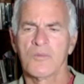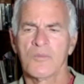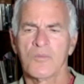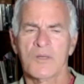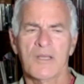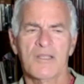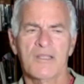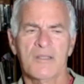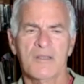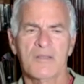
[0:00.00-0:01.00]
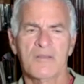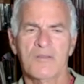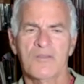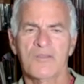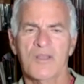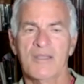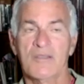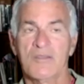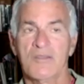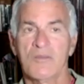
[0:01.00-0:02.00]
what I
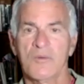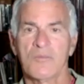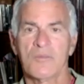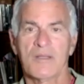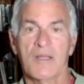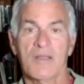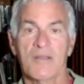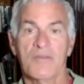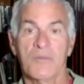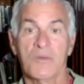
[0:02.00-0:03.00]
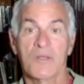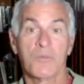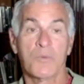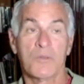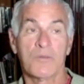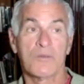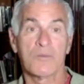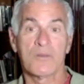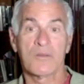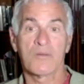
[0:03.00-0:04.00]
decided to do with my life and what I will do
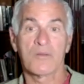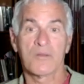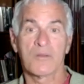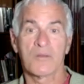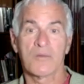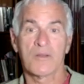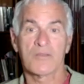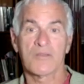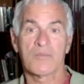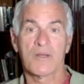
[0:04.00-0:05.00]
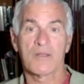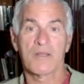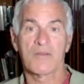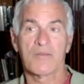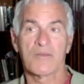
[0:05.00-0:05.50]
with the rest of my life.